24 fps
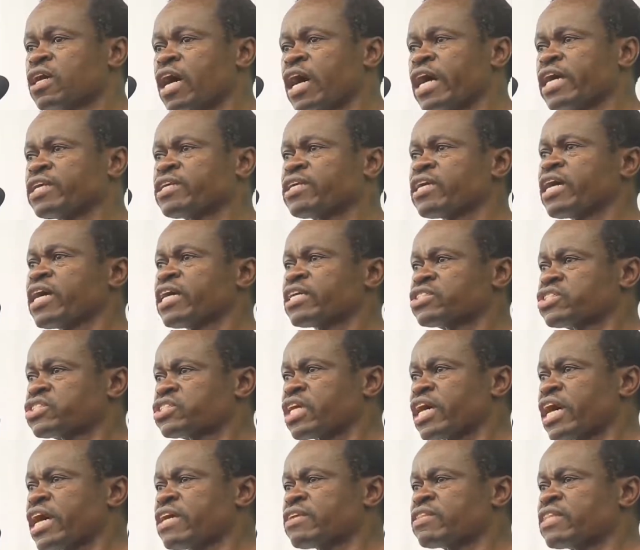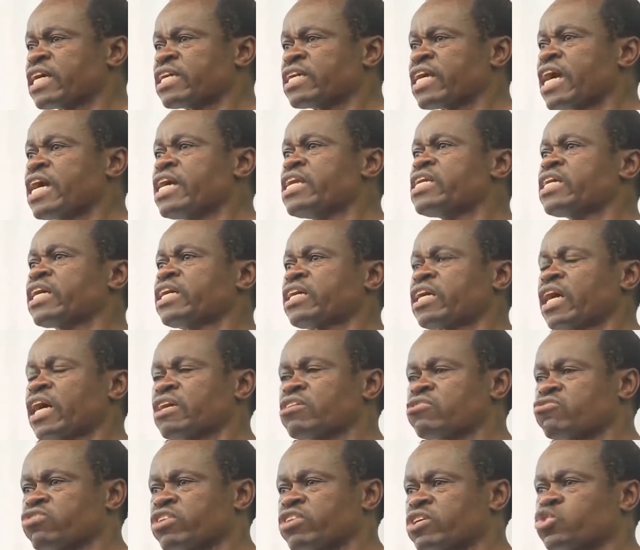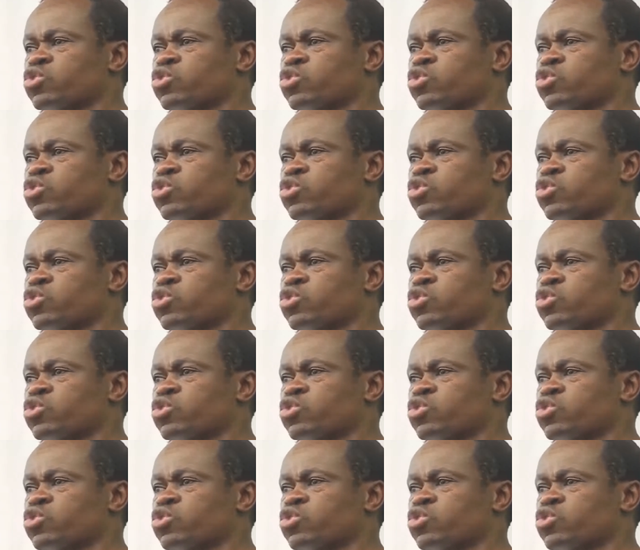I dare say that any country,